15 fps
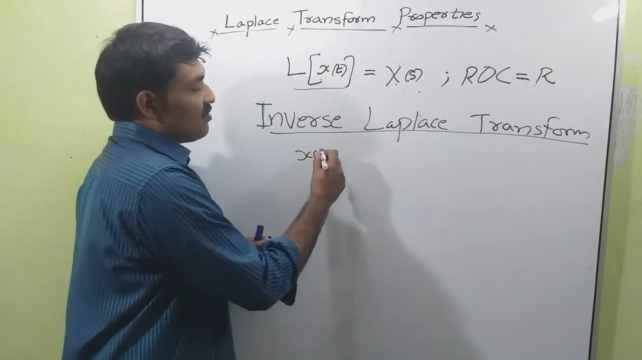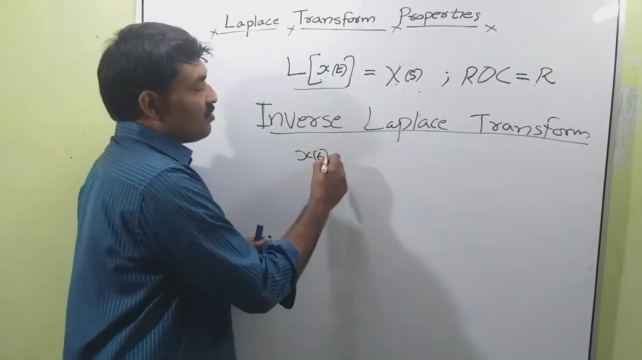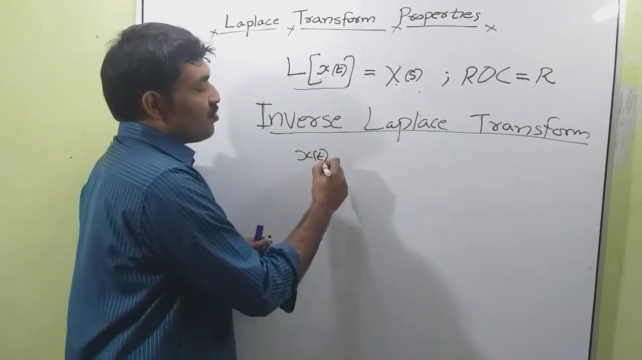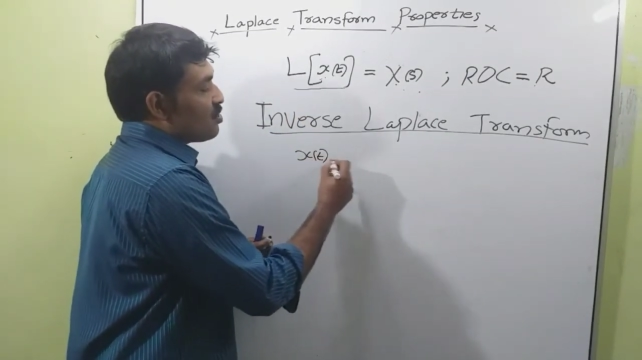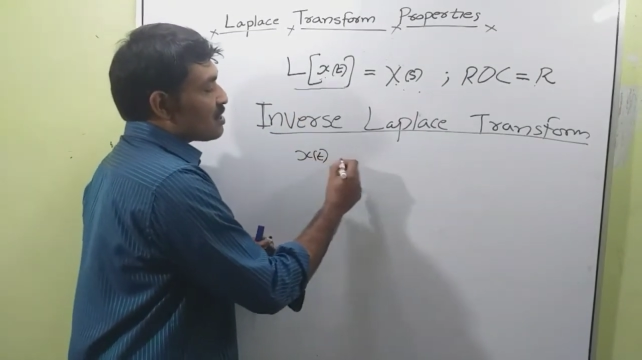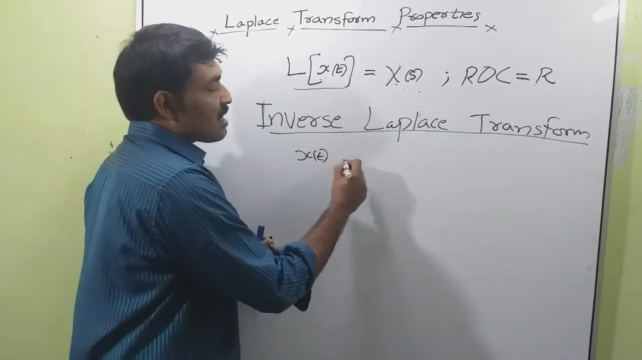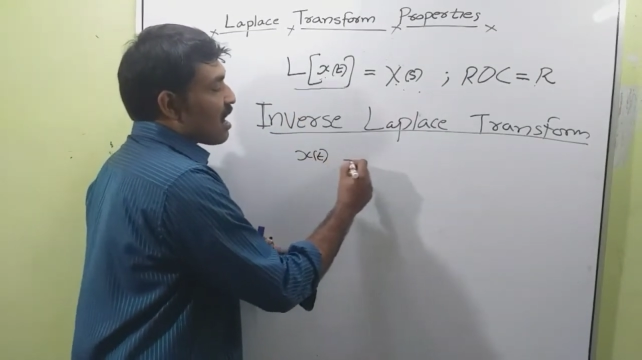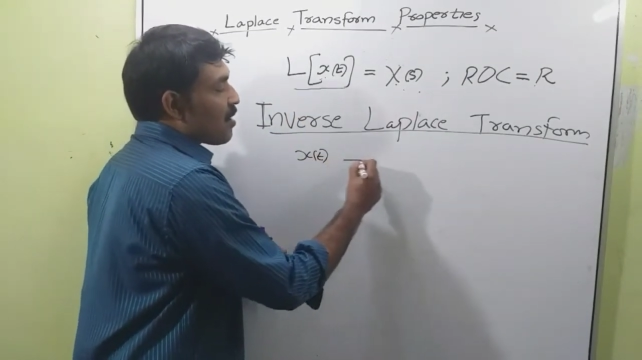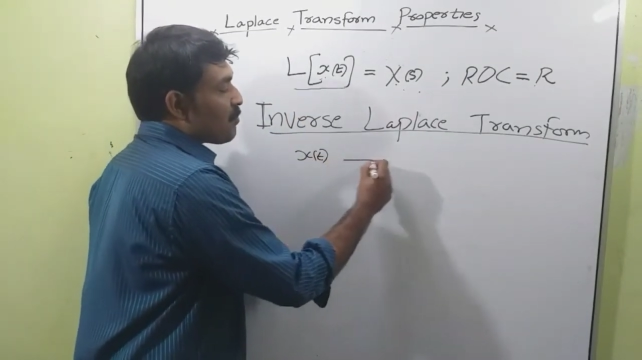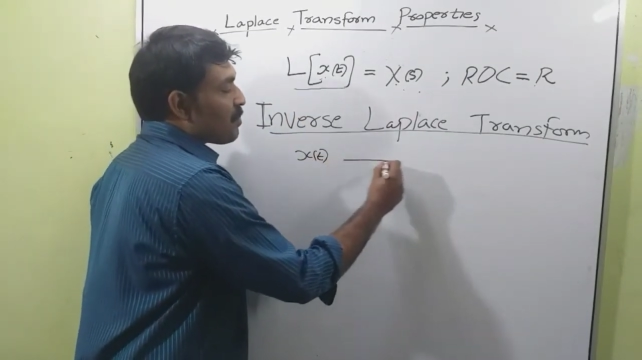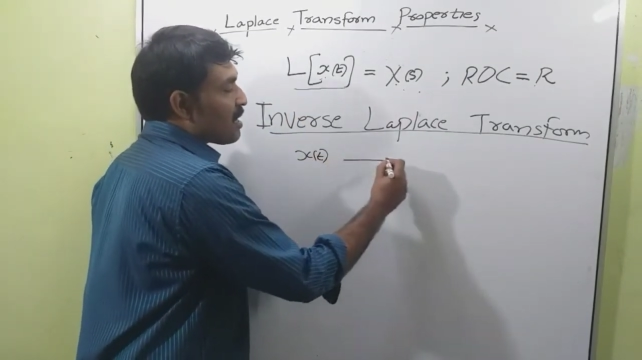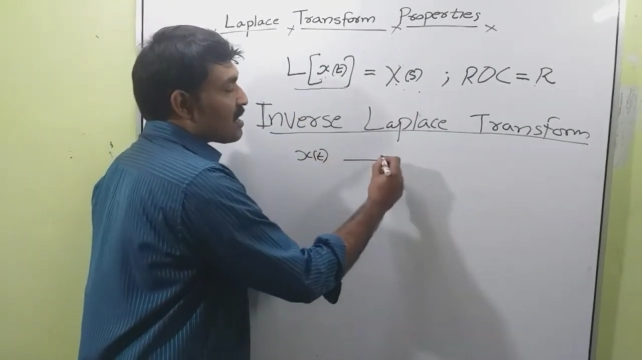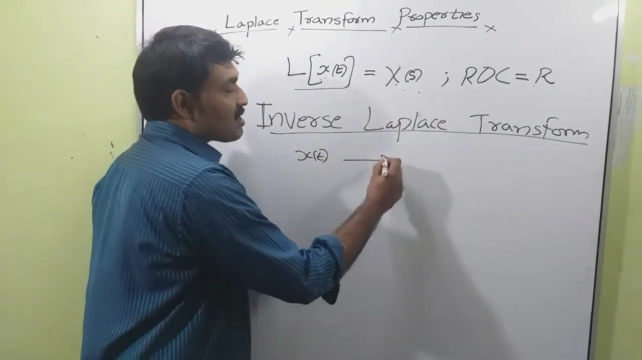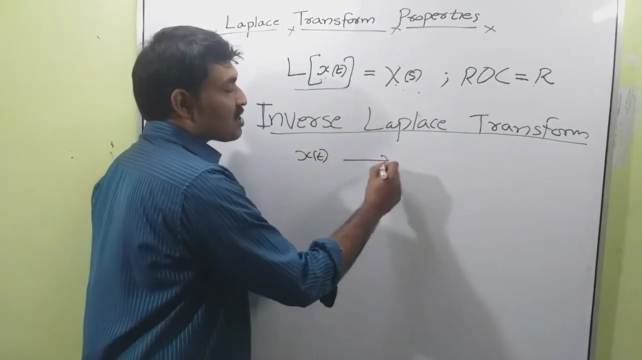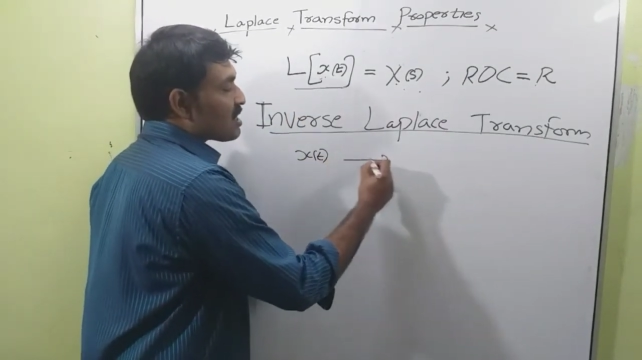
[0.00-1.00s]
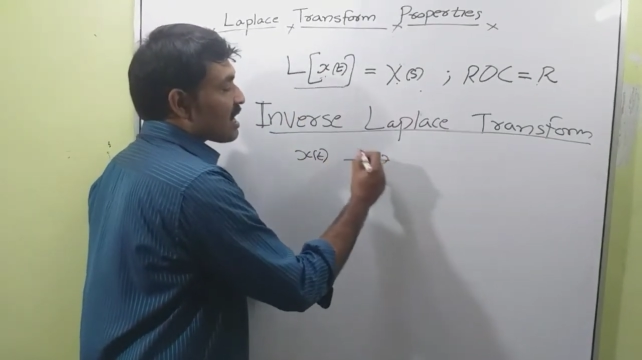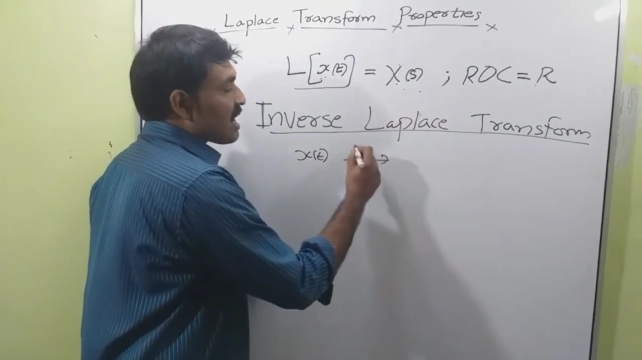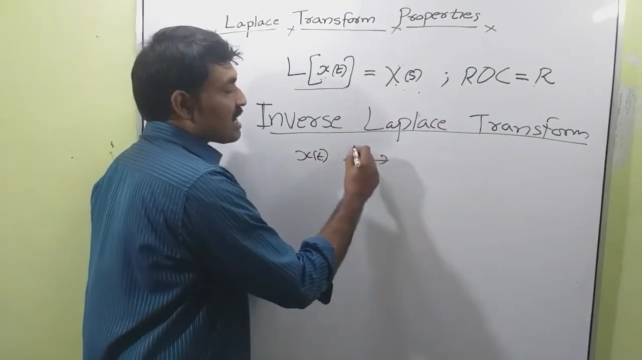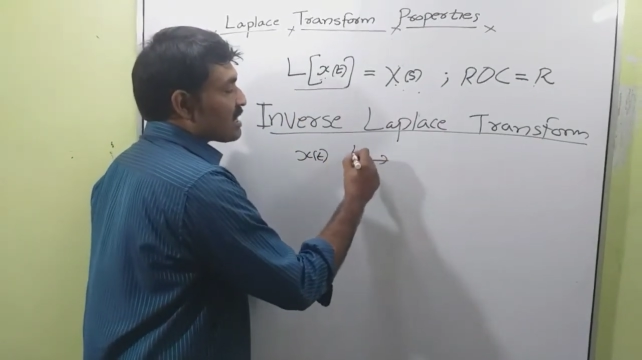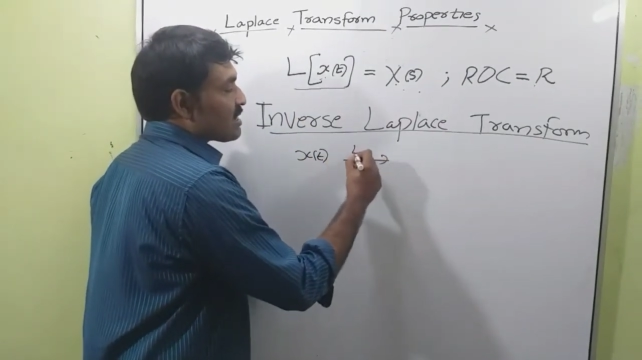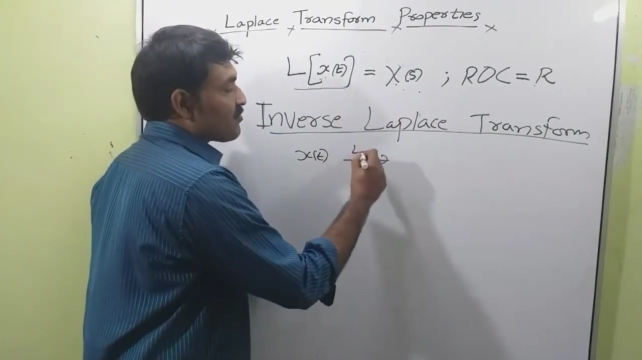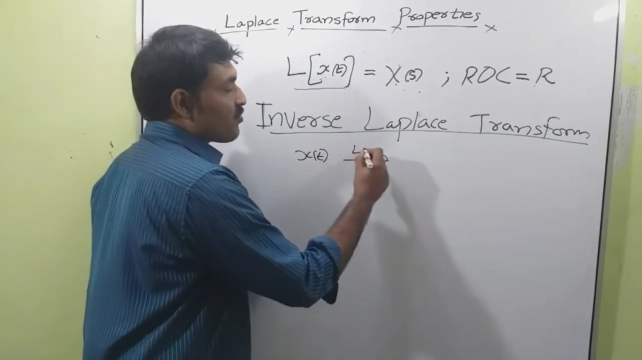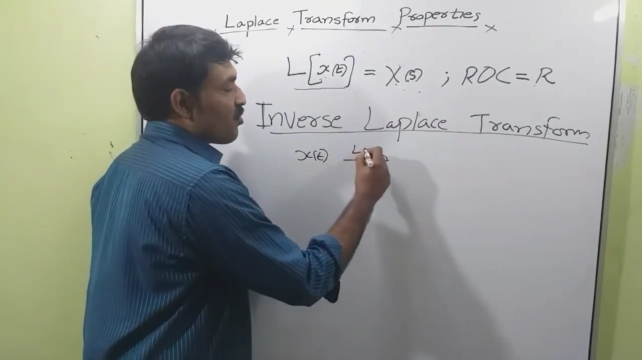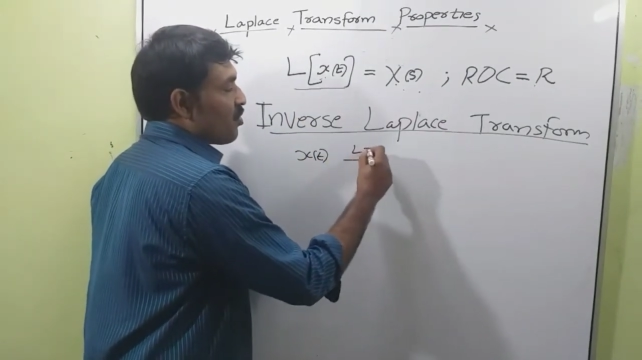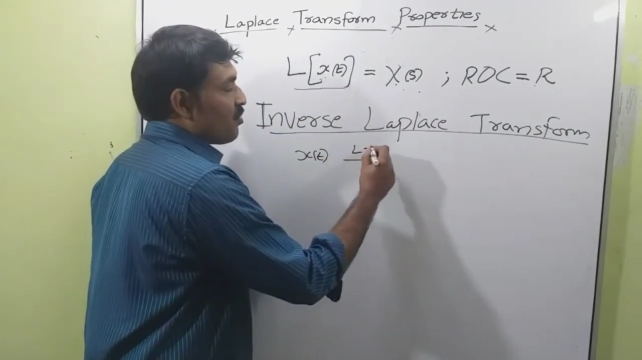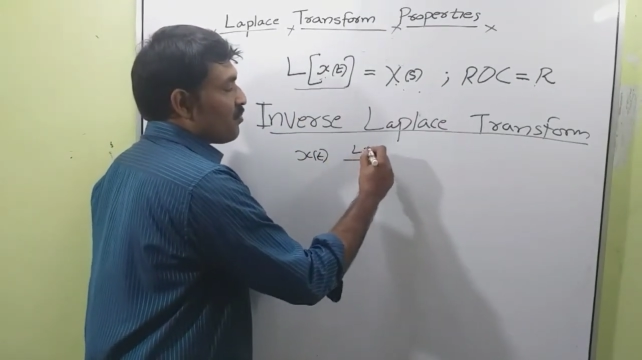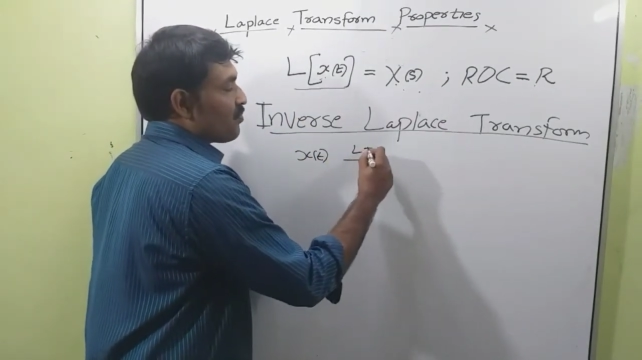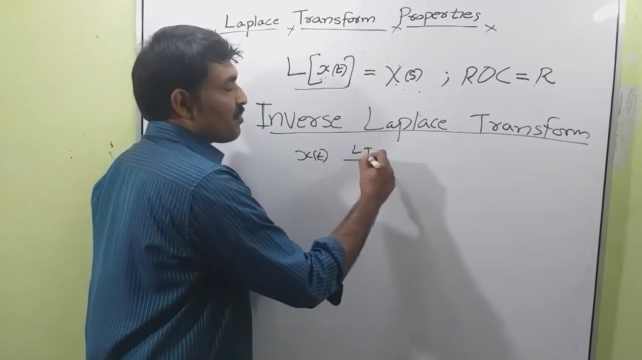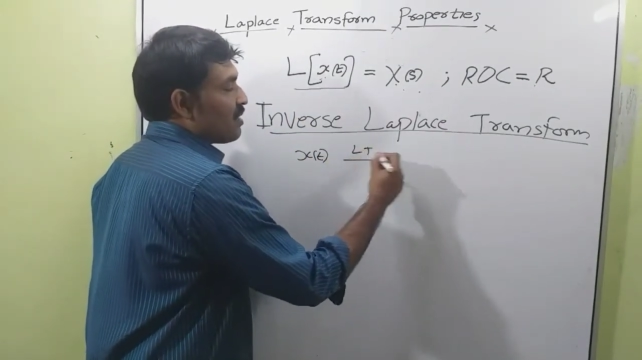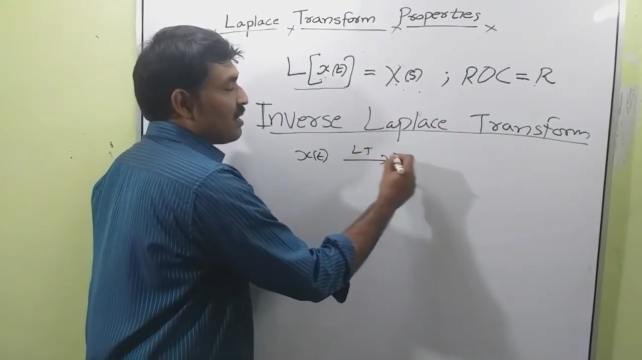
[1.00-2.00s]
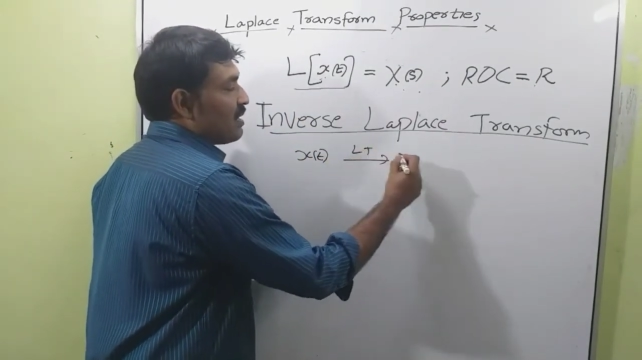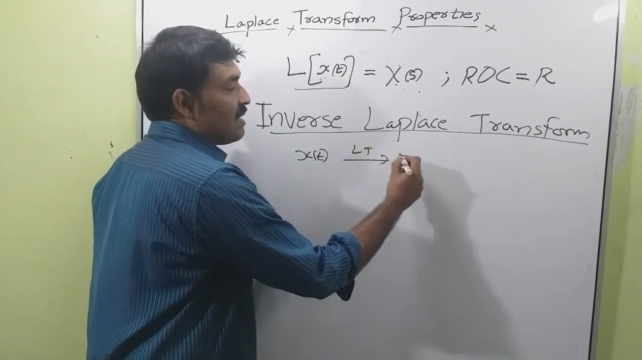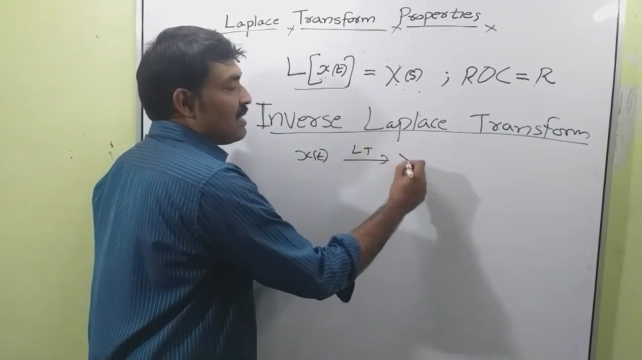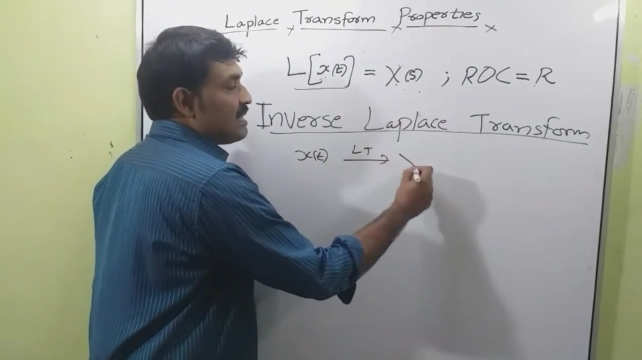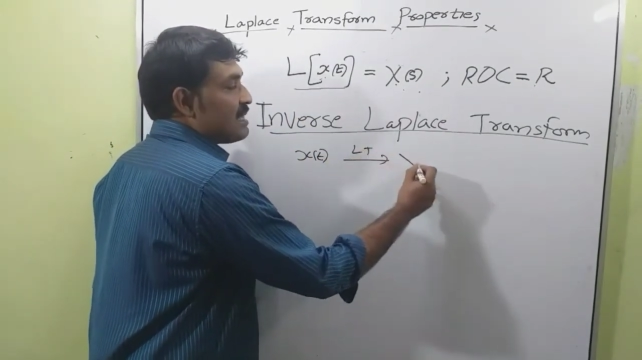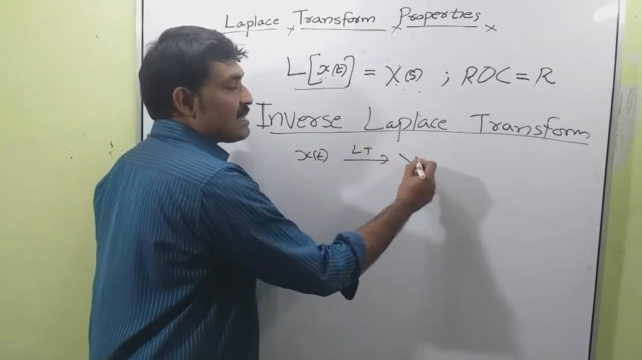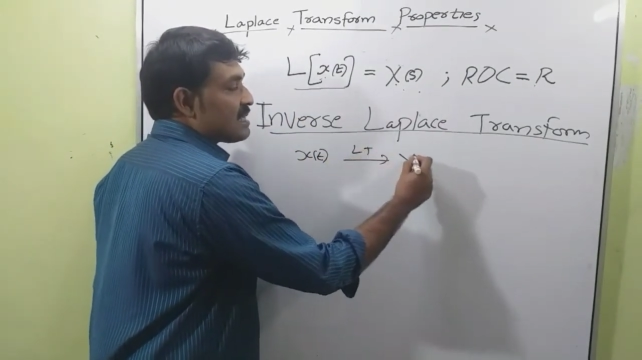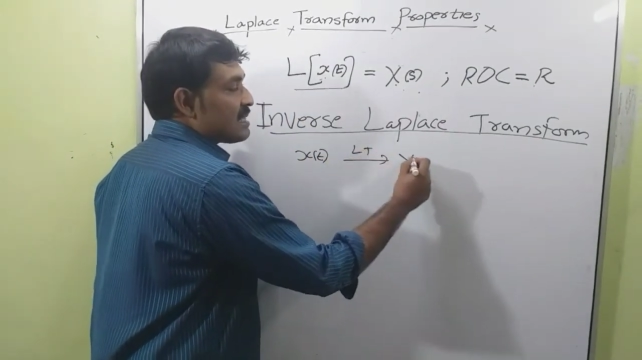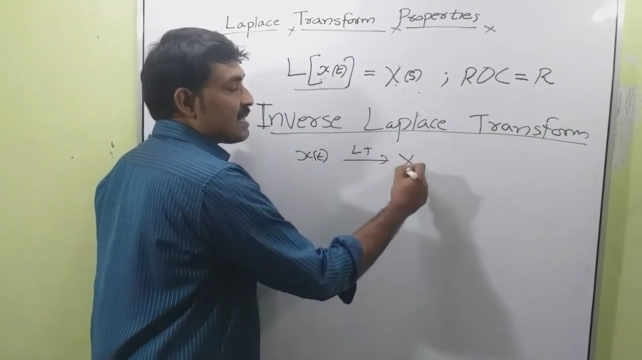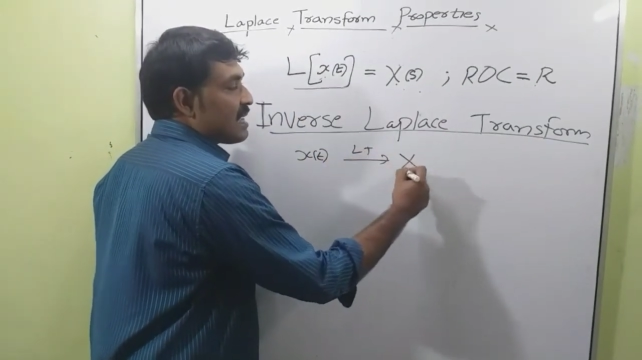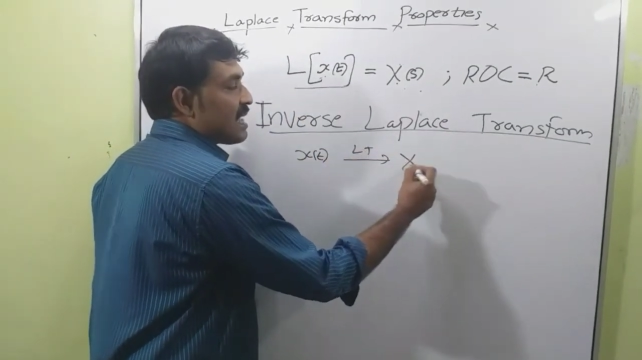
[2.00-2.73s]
whose Laplace transform is